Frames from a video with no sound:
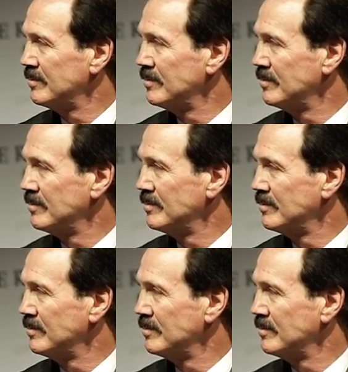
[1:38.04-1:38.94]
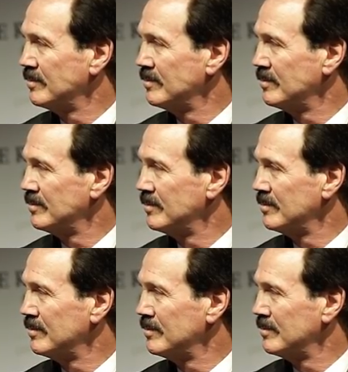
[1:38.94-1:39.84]

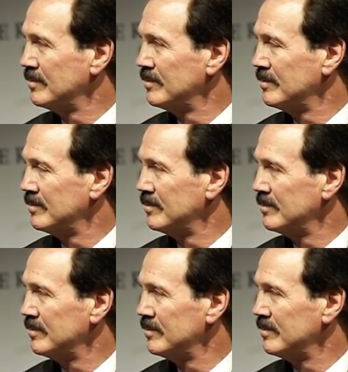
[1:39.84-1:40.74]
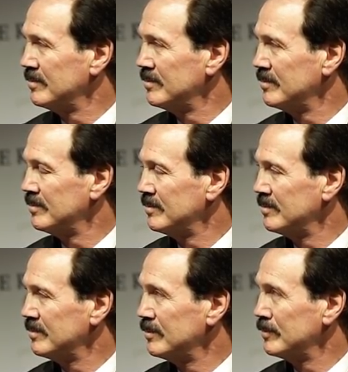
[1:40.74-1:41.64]

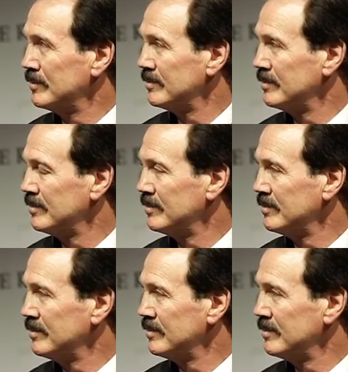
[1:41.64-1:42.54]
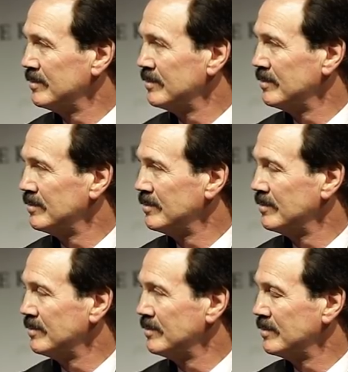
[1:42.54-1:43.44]

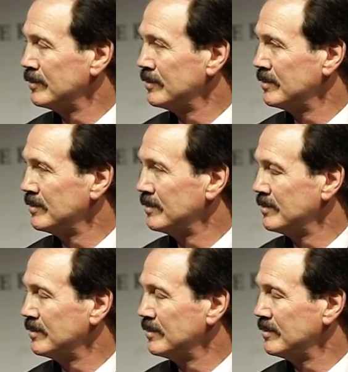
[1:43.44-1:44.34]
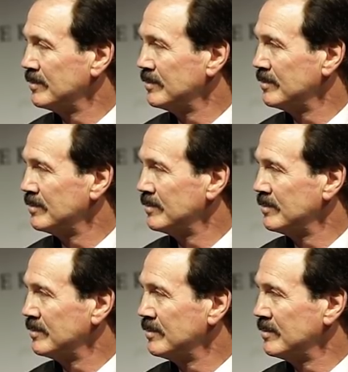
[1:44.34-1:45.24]

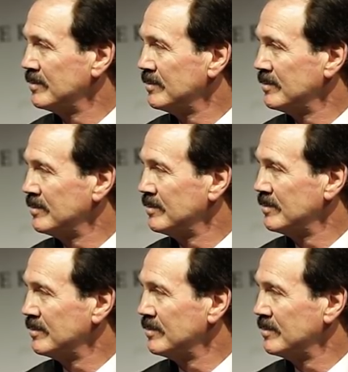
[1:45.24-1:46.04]
No words are spoken by the person on screen.